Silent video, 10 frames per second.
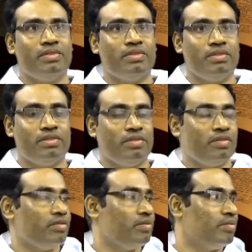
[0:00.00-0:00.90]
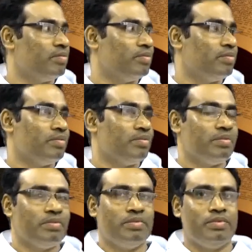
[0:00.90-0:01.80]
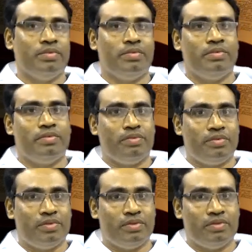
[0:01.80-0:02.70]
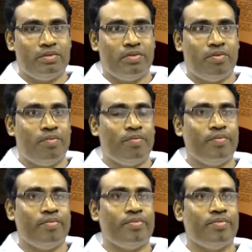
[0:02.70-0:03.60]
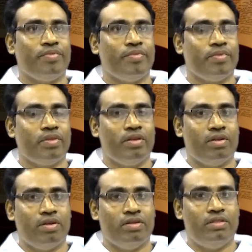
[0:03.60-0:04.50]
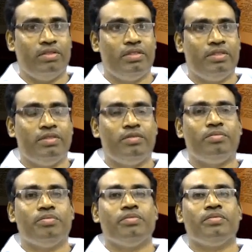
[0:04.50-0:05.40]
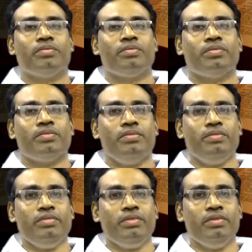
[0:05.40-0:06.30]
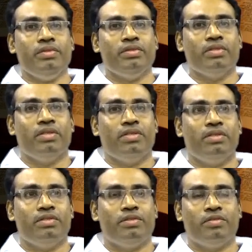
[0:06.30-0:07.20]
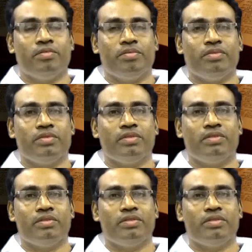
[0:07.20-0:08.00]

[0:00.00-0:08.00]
(not speaking)